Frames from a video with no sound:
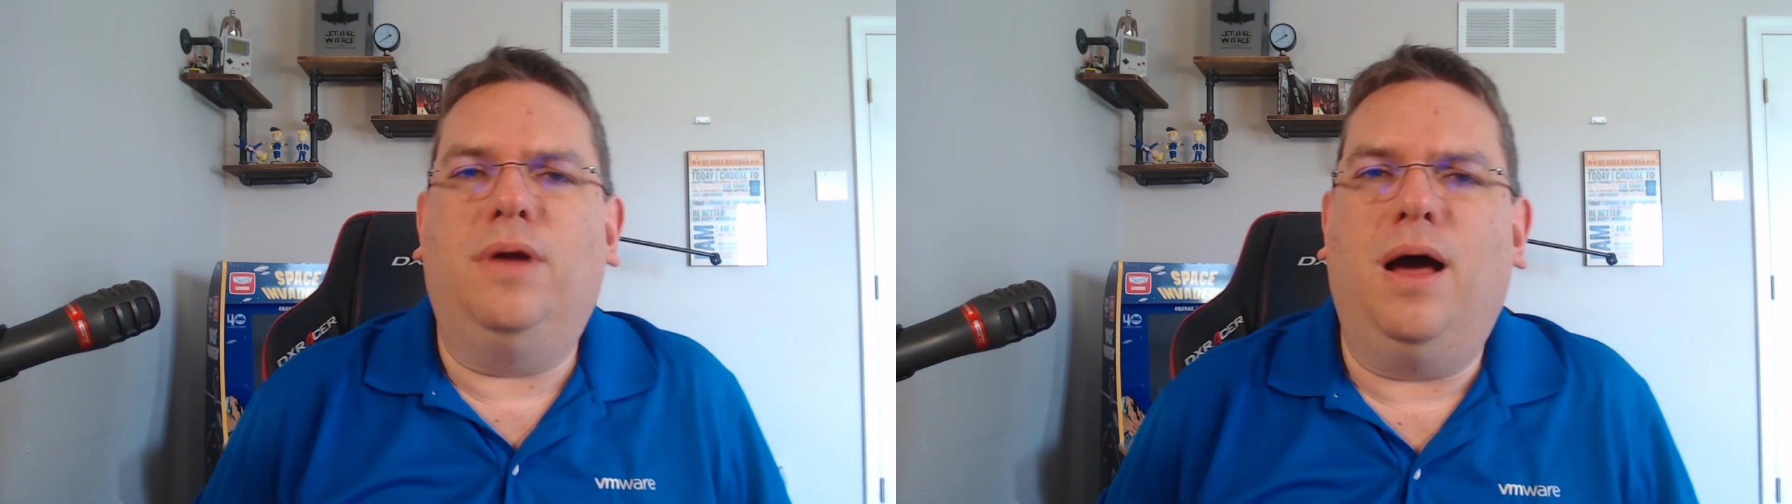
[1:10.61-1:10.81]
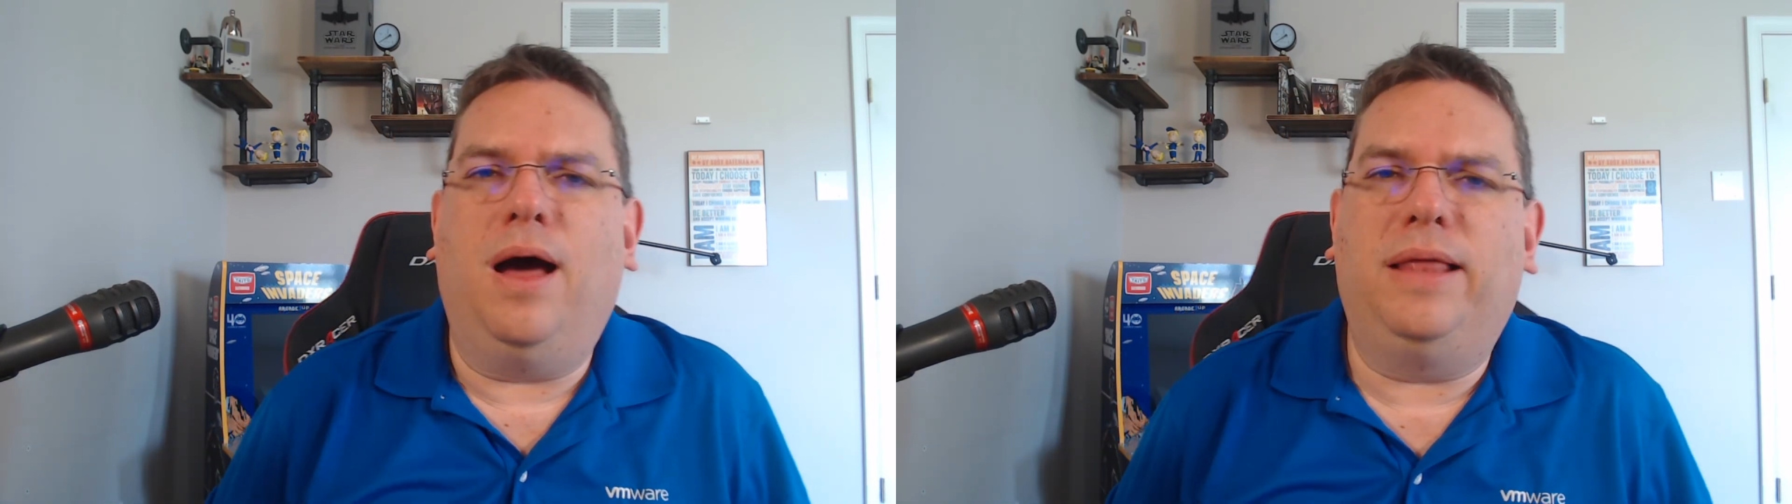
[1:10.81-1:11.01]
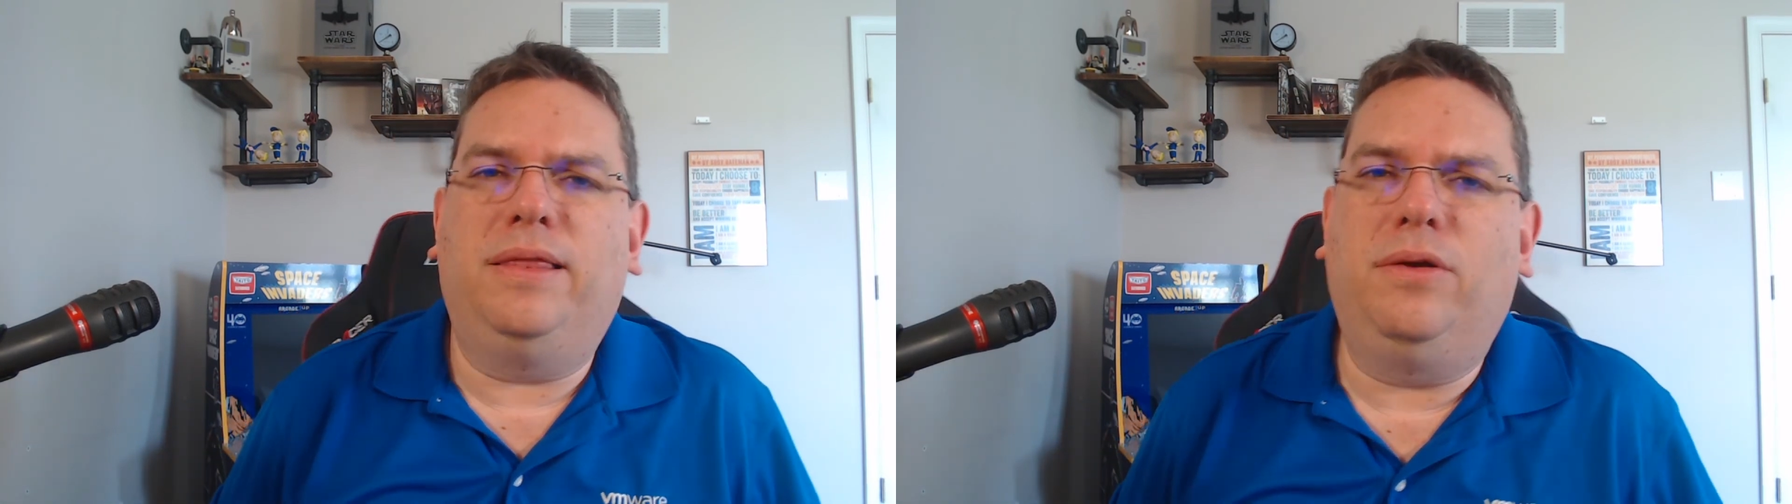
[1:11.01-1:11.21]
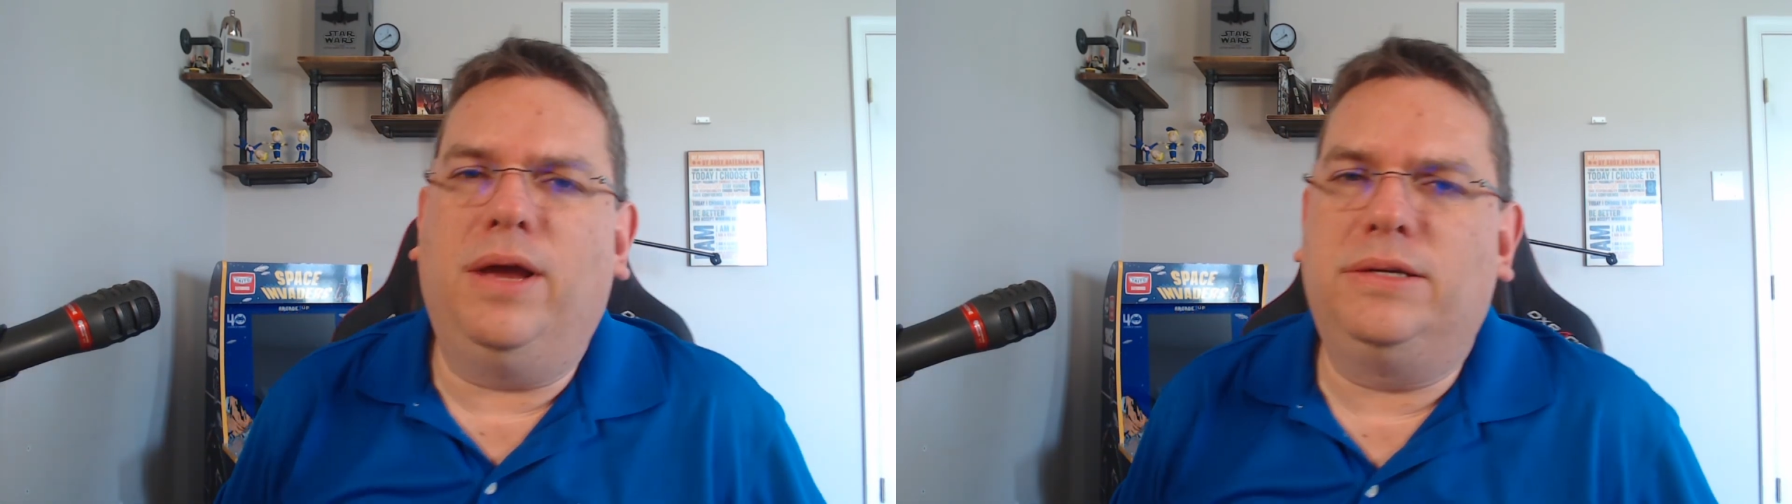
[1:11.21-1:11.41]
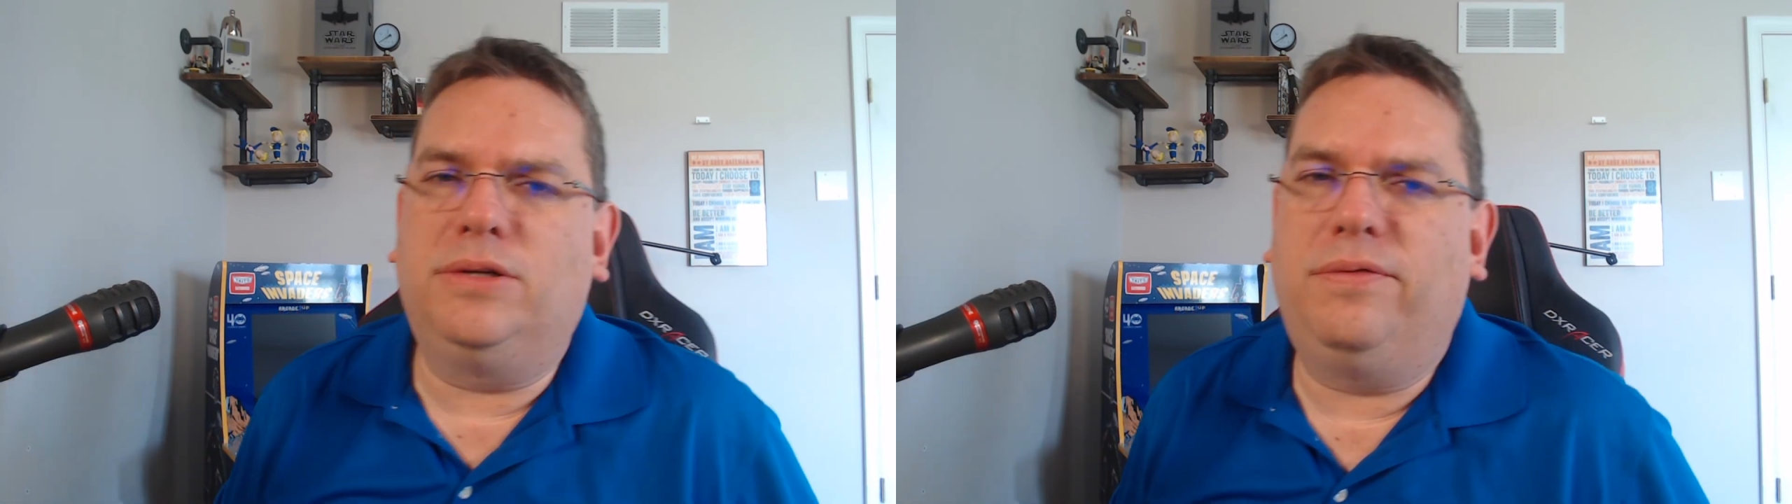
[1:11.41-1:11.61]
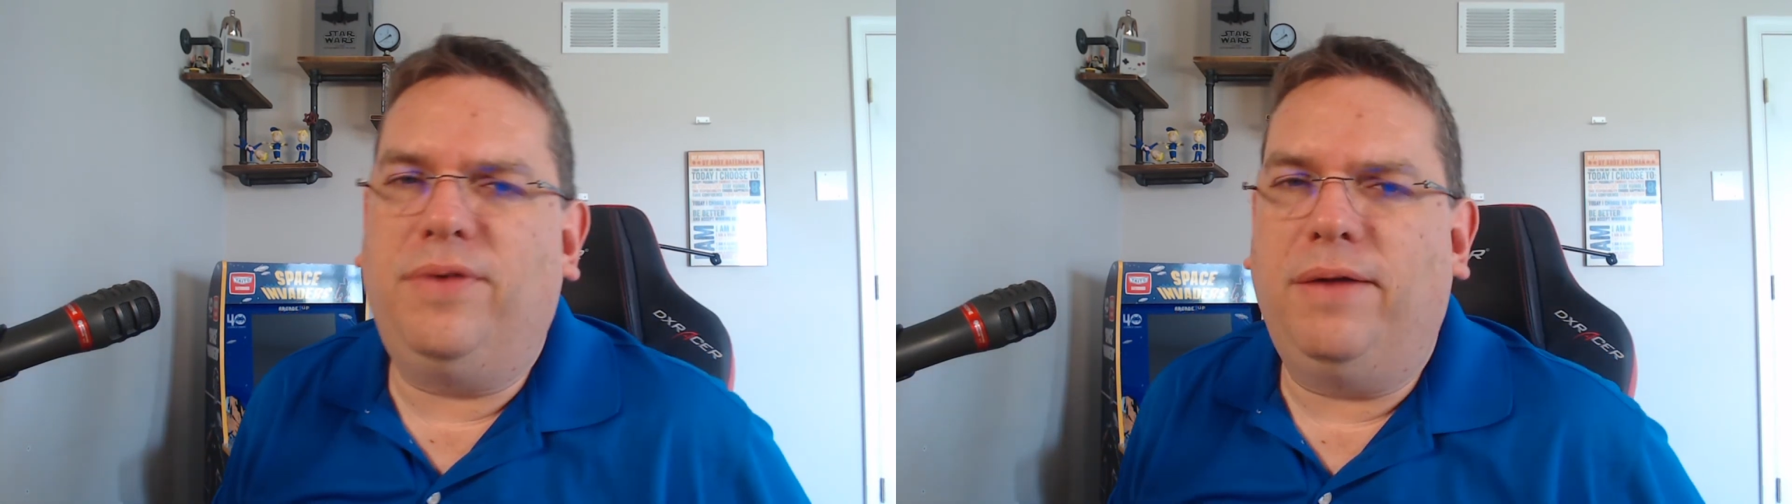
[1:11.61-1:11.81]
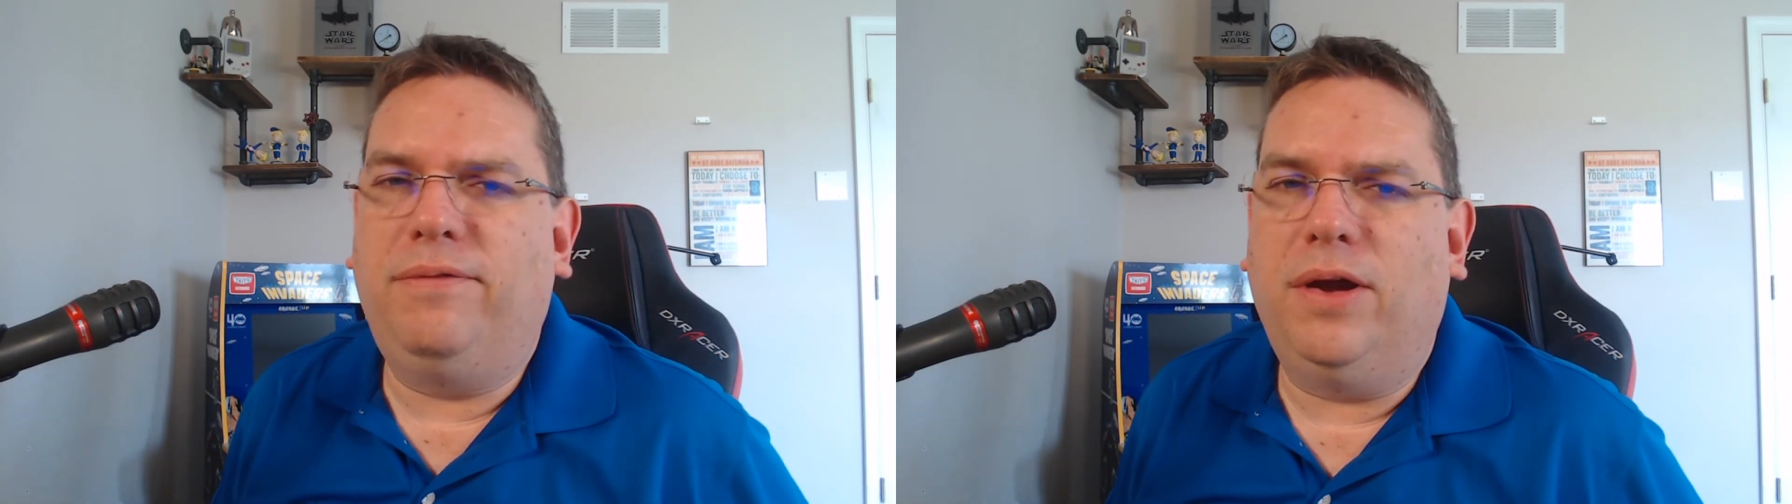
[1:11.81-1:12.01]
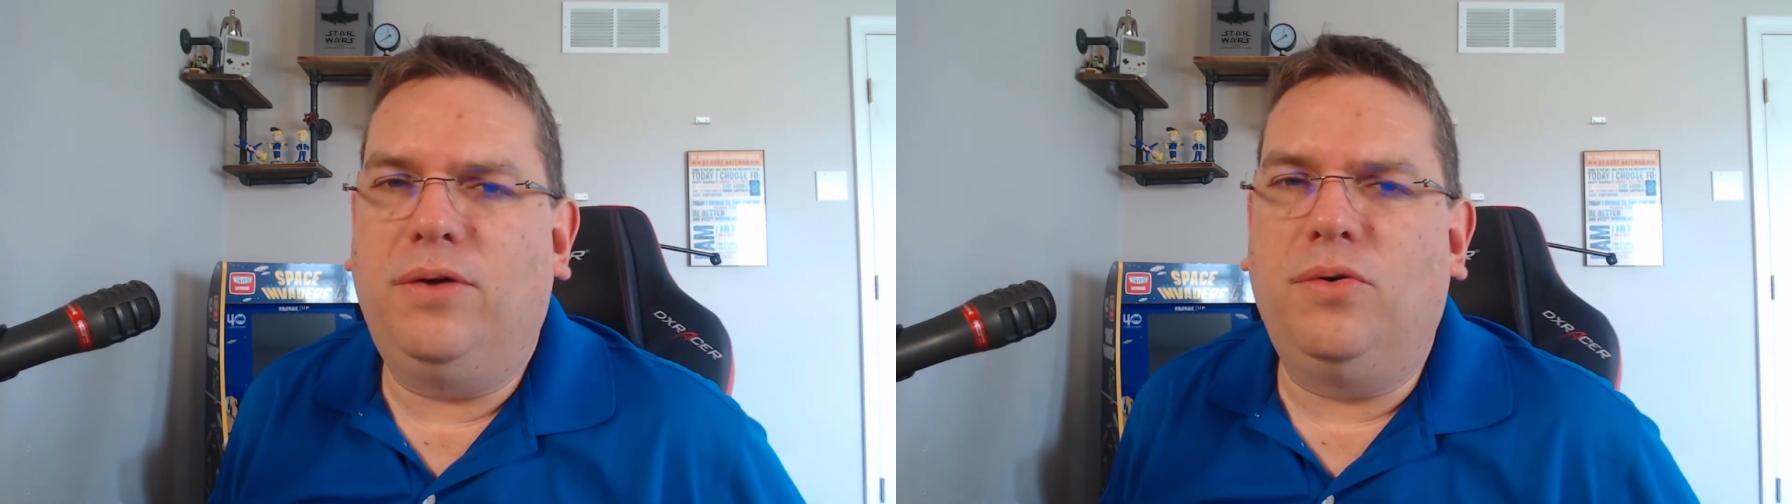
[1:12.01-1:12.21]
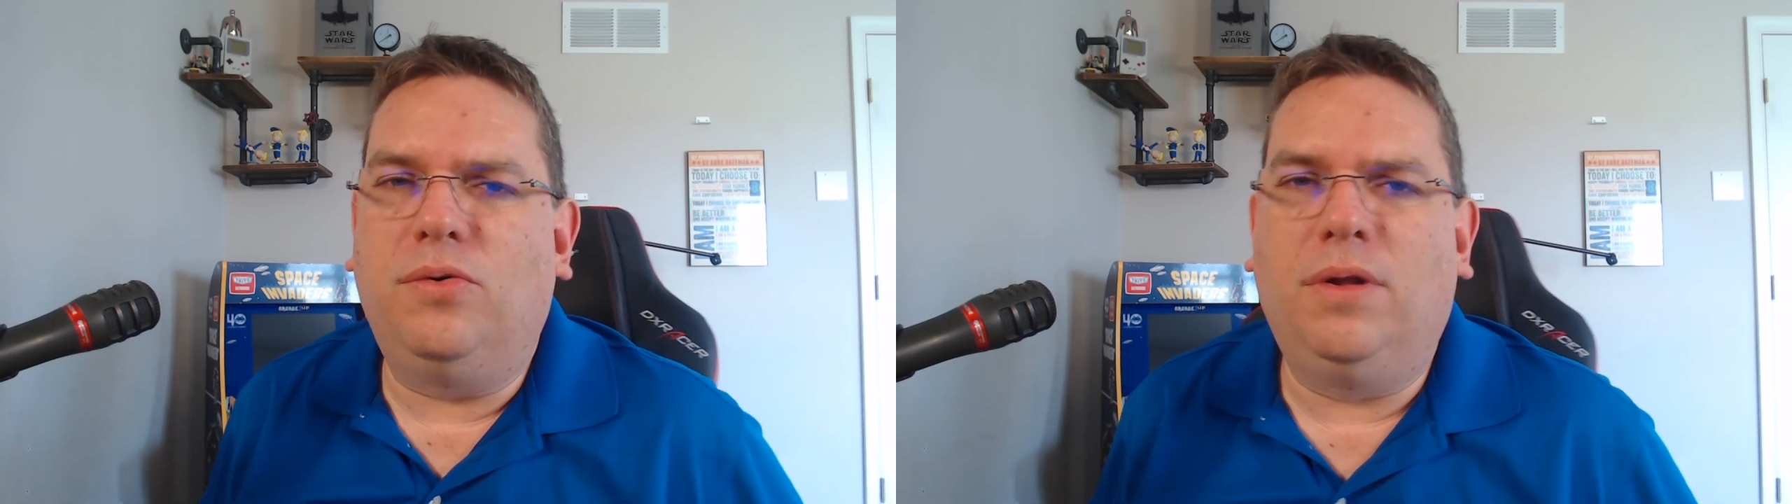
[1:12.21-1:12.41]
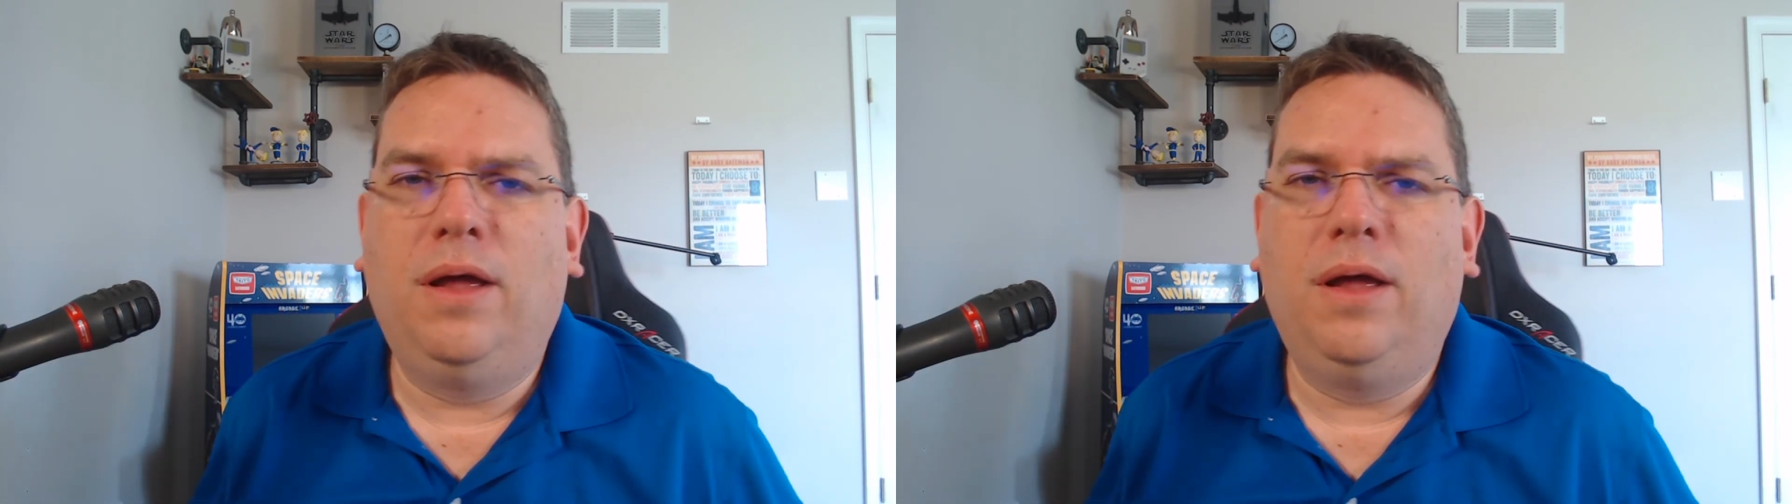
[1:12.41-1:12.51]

Uh, I think you guys are going to find very cool.